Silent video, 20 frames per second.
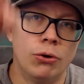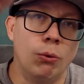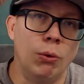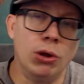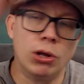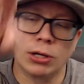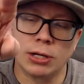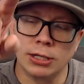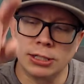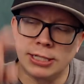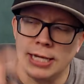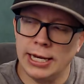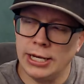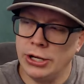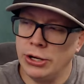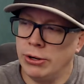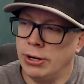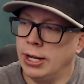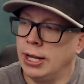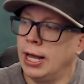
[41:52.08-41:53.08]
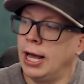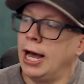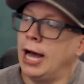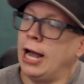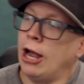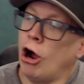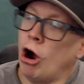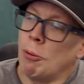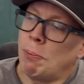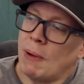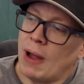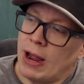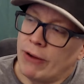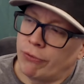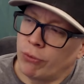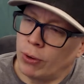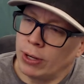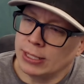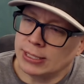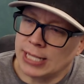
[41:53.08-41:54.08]
will continue. I hope
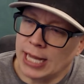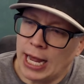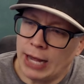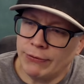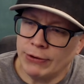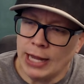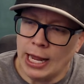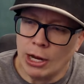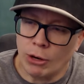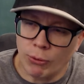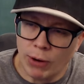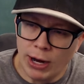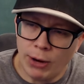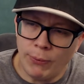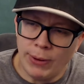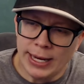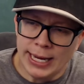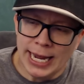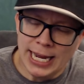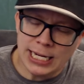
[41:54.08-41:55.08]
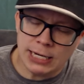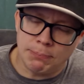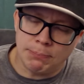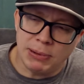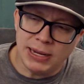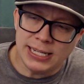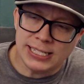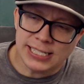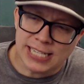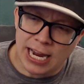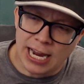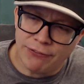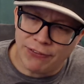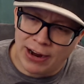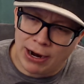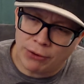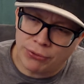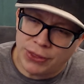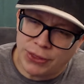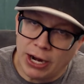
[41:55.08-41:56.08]
everyone is having a great weekend. Be safe
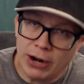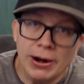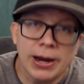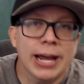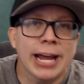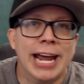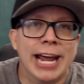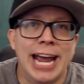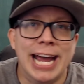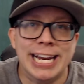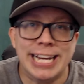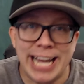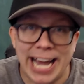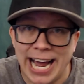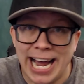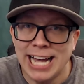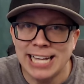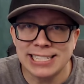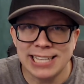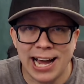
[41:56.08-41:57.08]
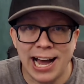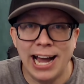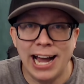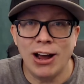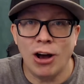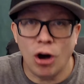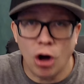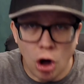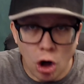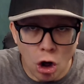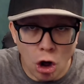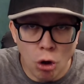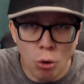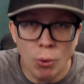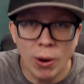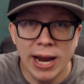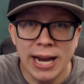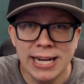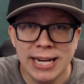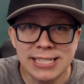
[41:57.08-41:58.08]
out there. And as I
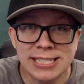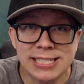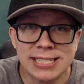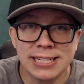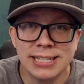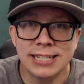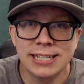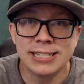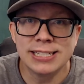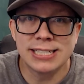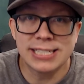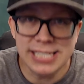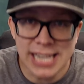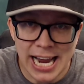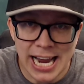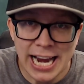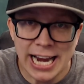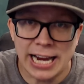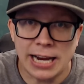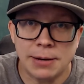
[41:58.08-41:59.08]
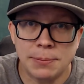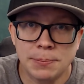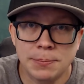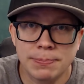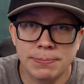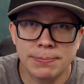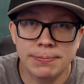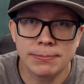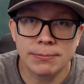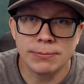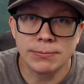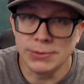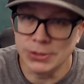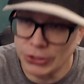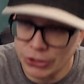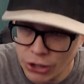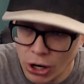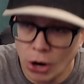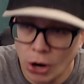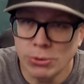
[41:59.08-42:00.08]
always say,
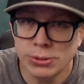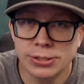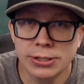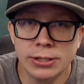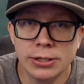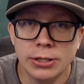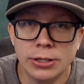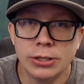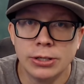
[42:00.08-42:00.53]
don't